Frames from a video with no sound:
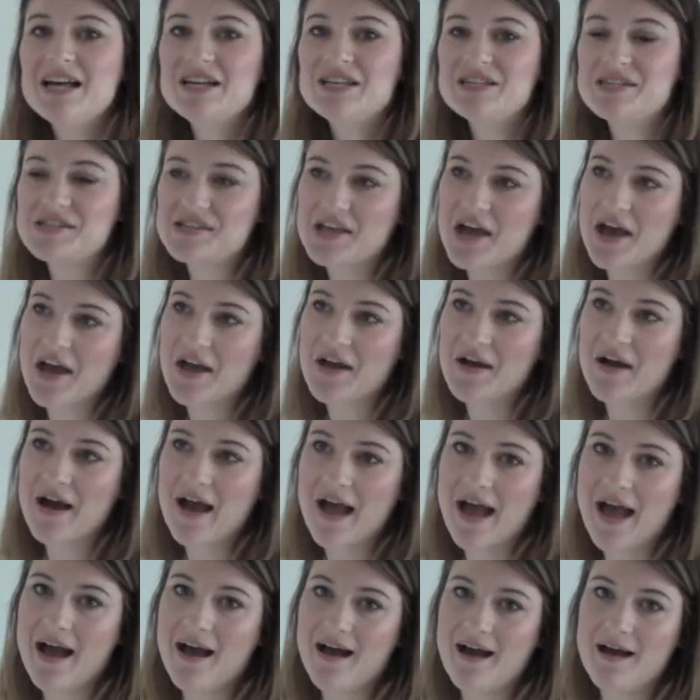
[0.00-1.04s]
So
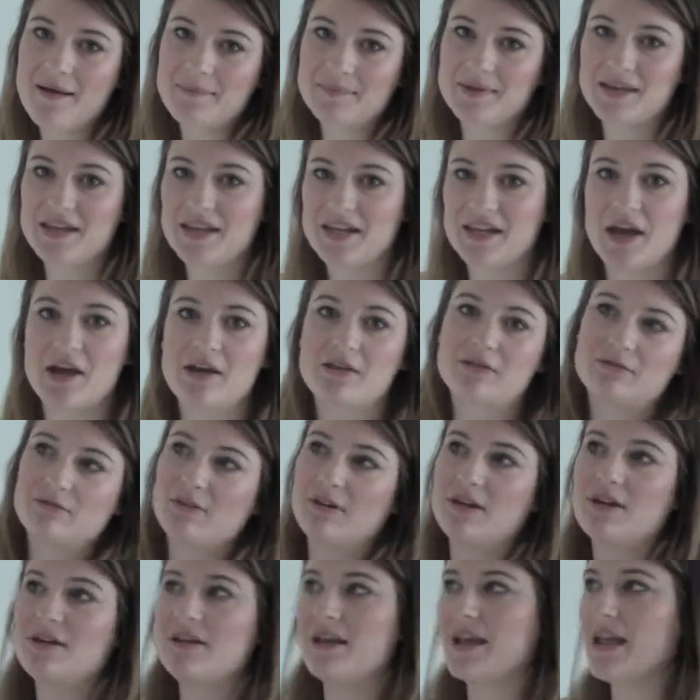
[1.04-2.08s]
I'm going to go
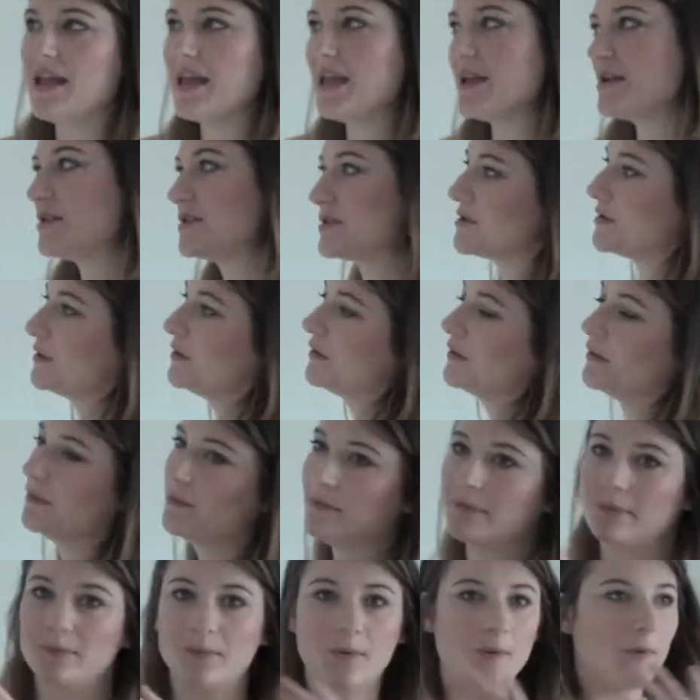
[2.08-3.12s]
through each
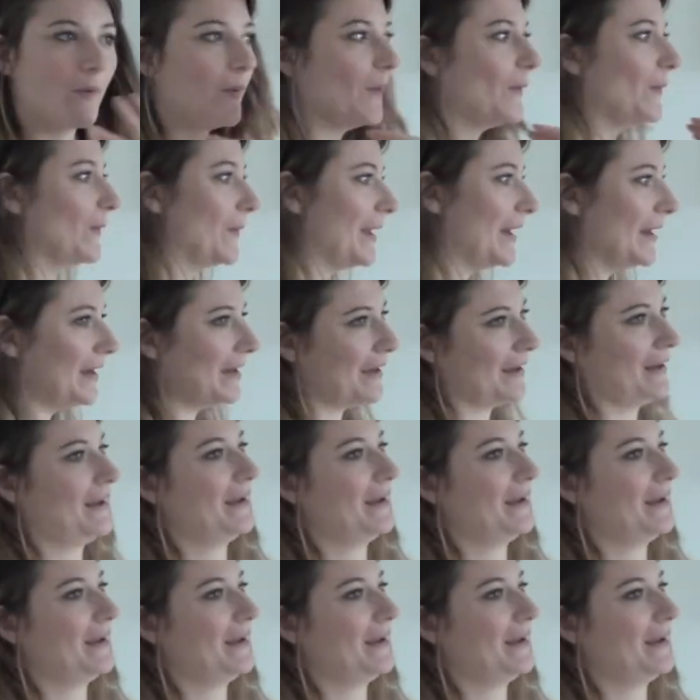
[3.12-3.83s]
wall